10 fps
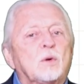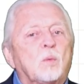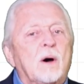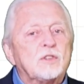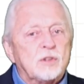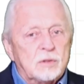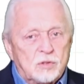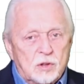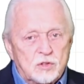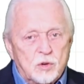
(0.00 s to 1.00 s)
the Russian
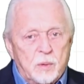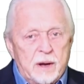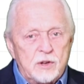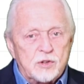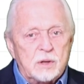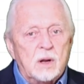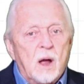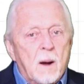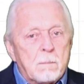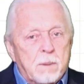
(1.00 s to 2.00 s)
situation
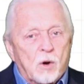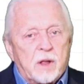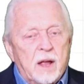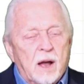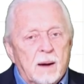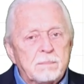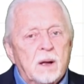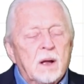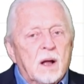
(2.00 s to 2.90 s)
perking up.